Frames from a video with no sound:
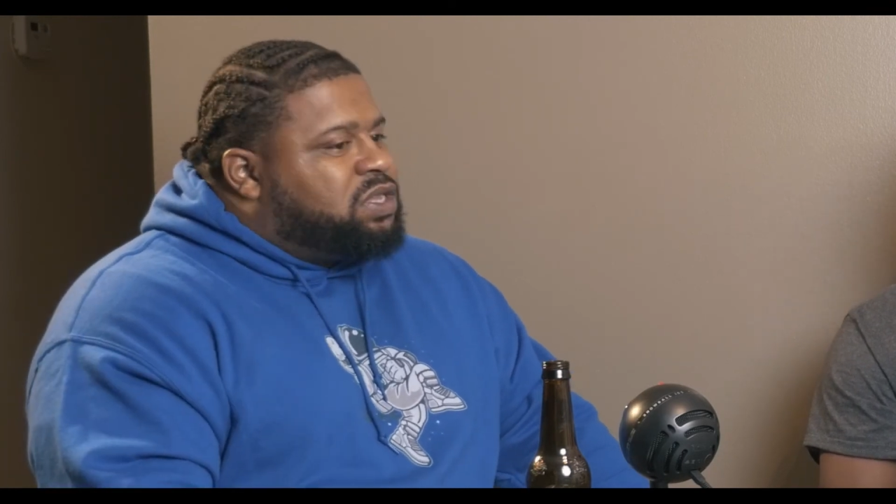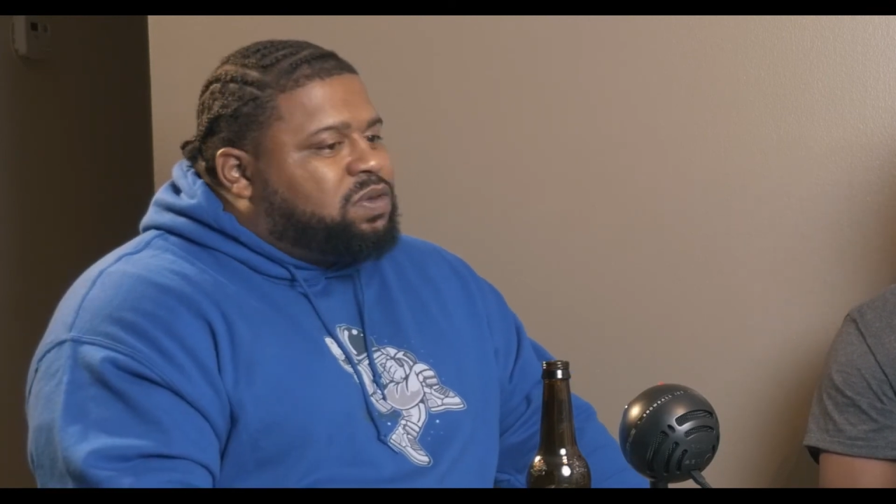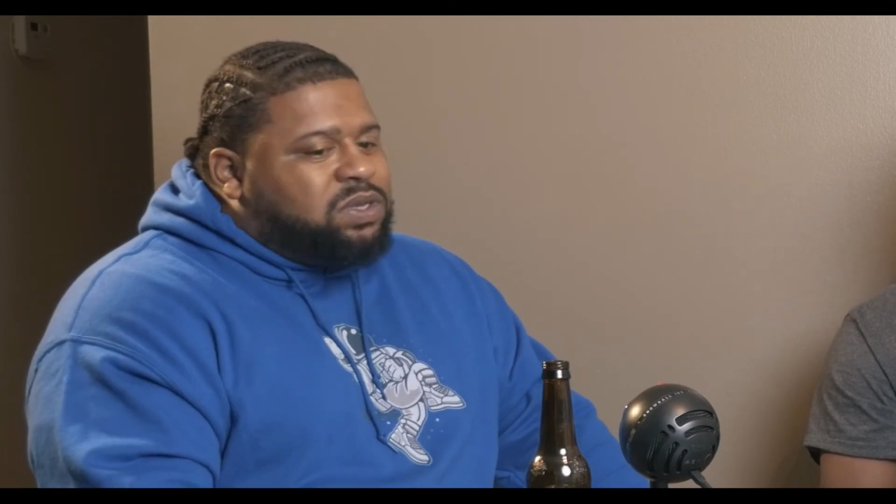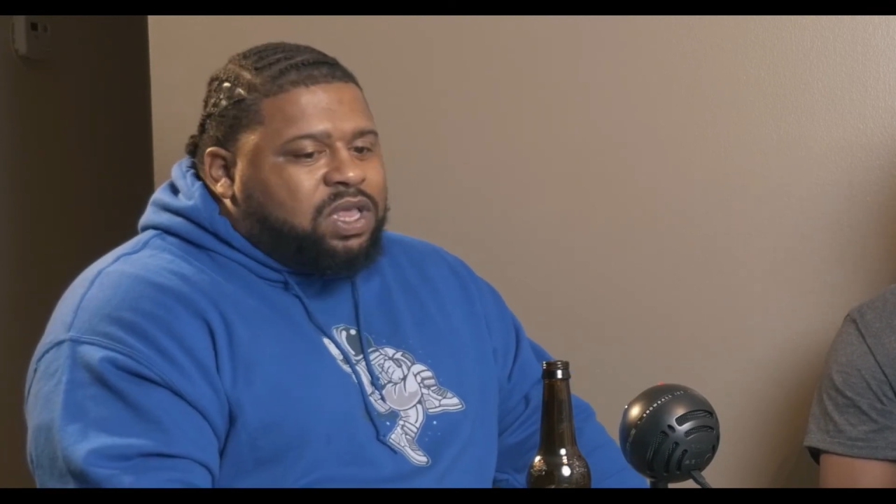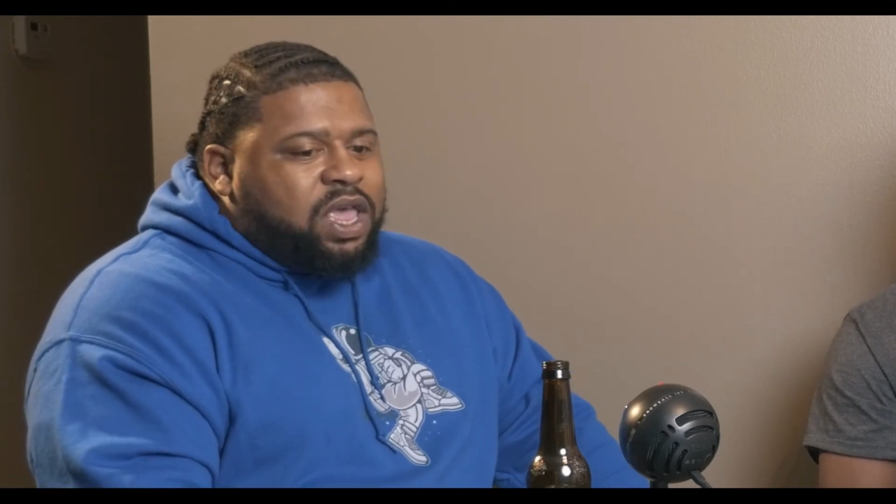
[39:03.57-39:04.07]
So
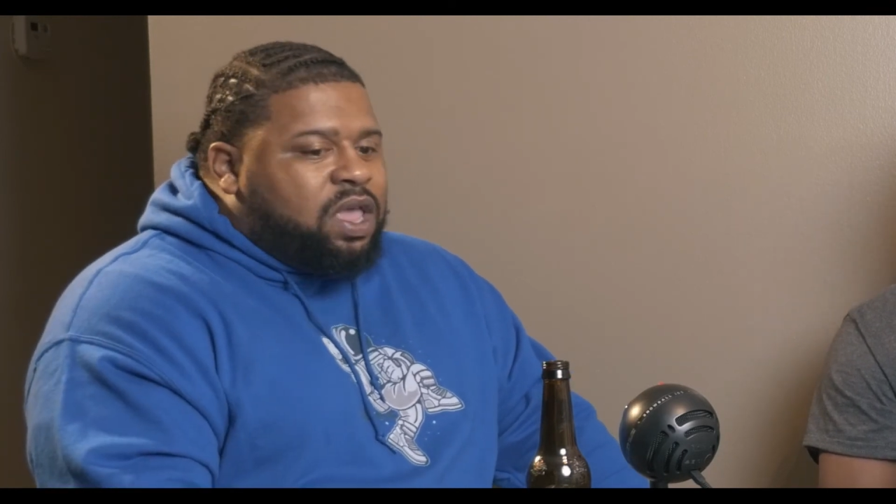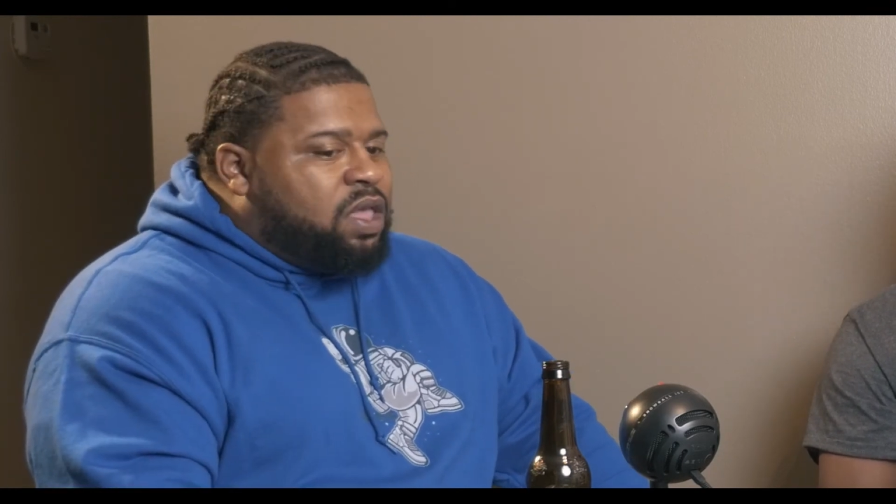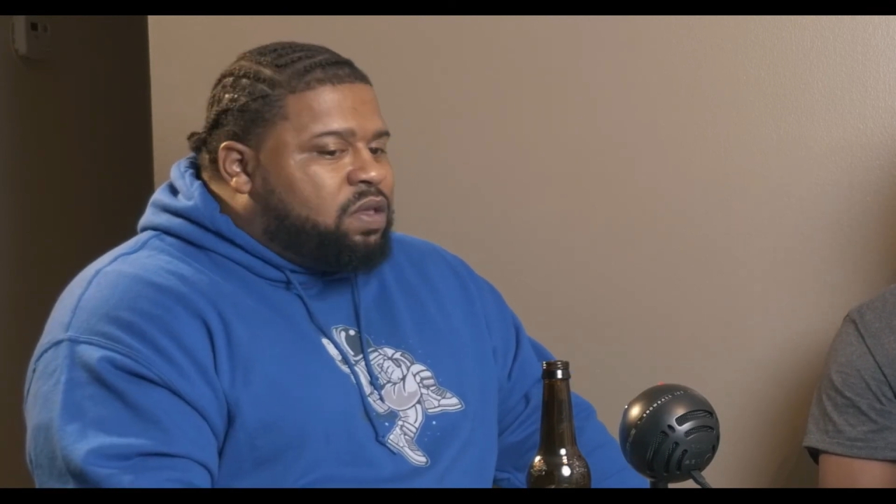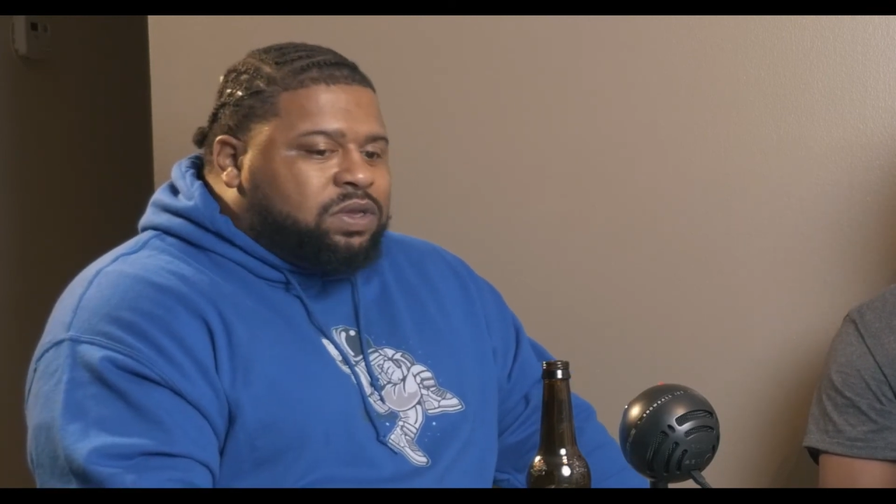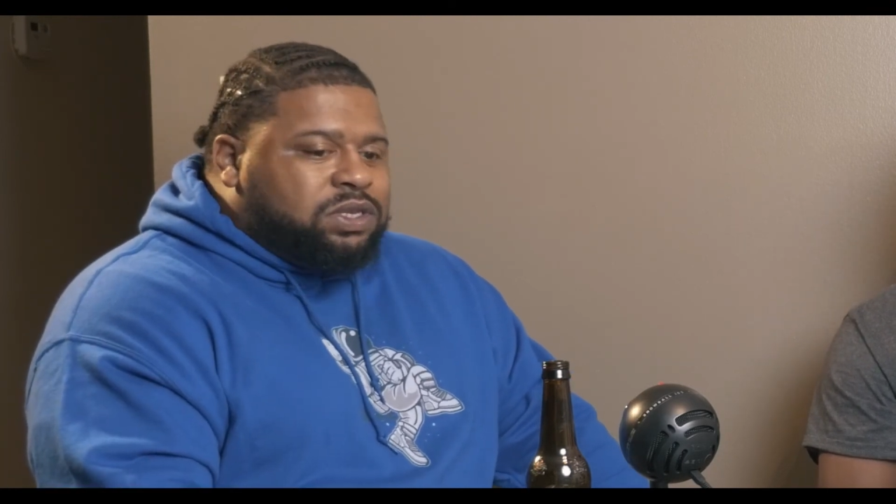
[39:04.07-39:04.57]
it's like,
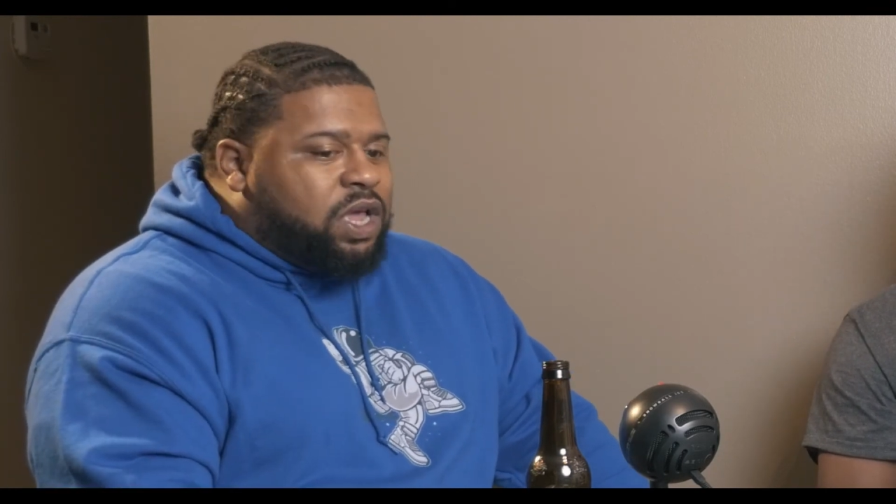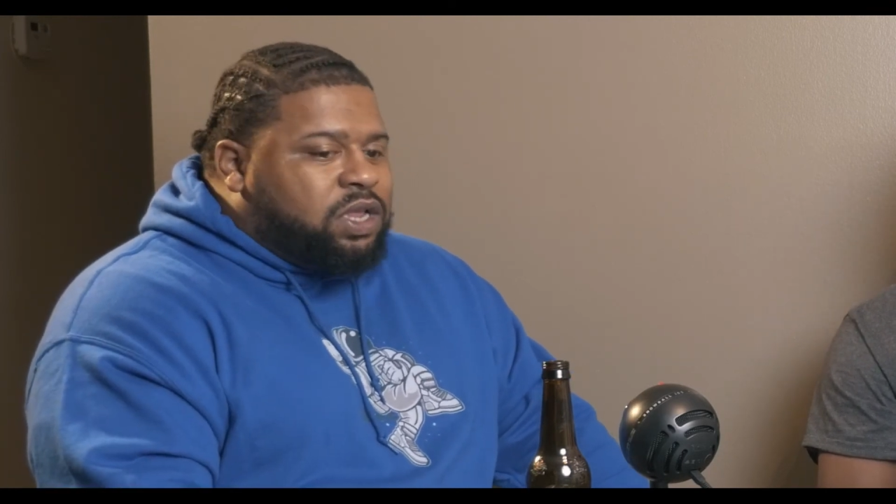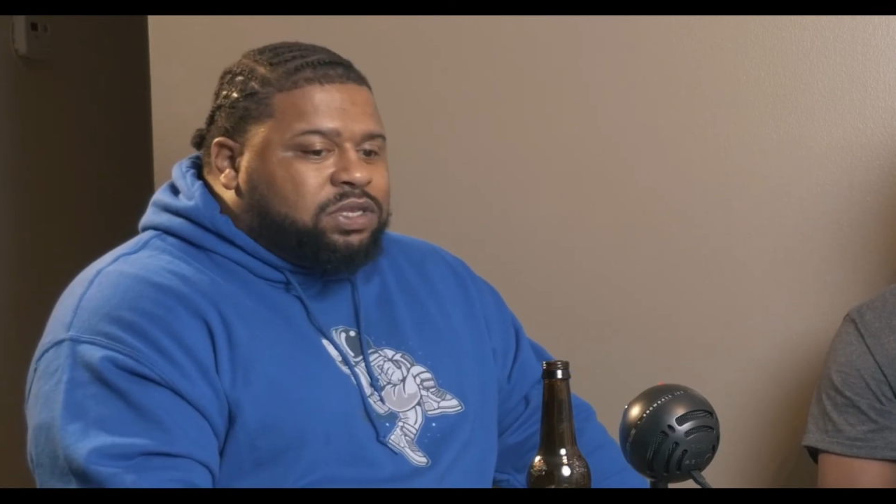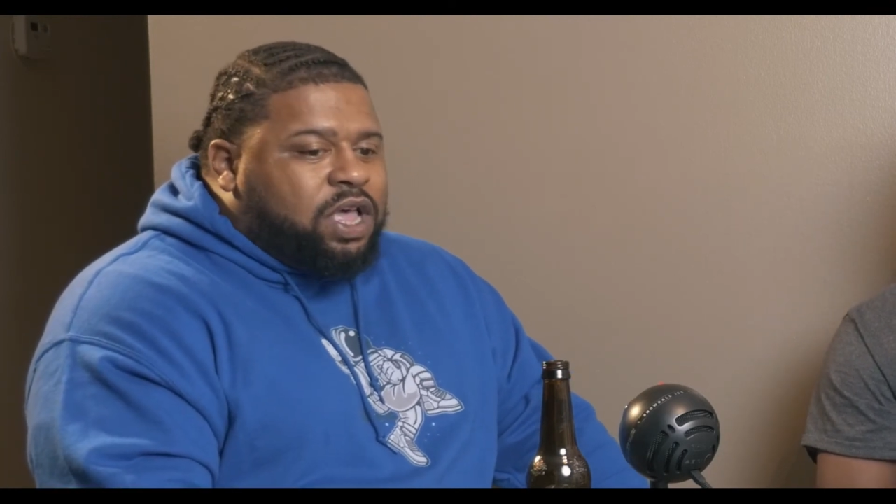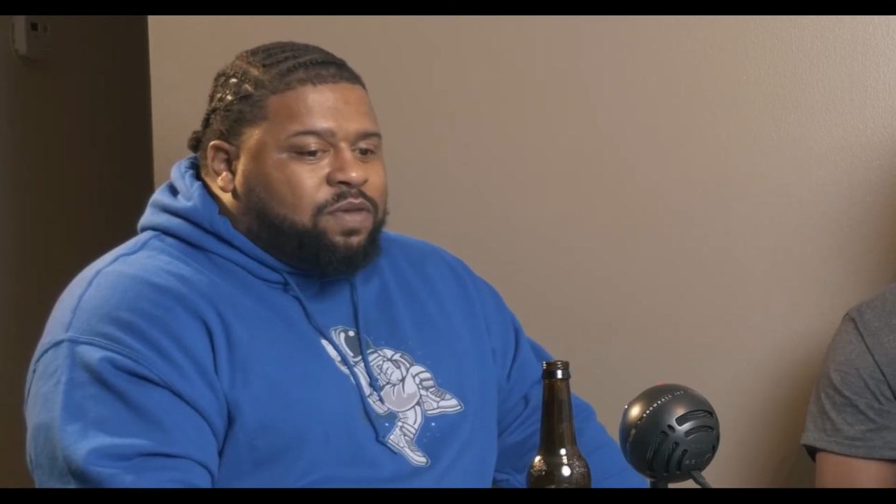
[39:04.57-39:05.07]
we just got to
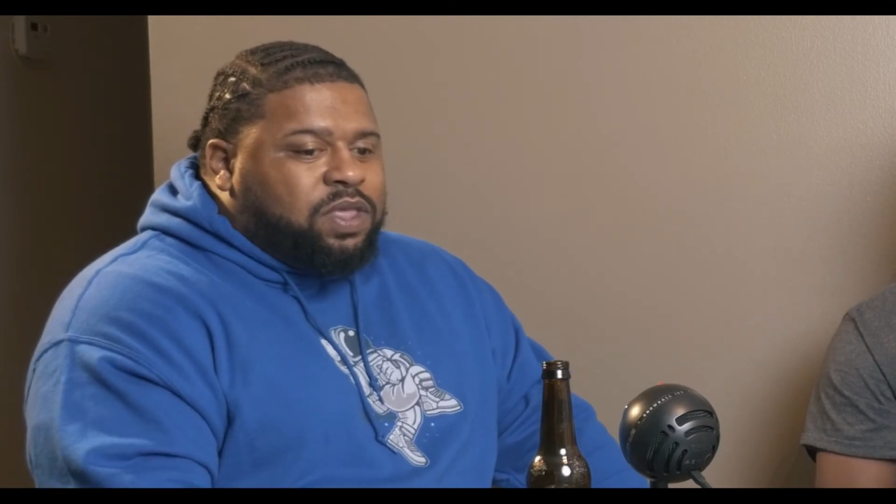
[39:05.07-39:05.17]
stop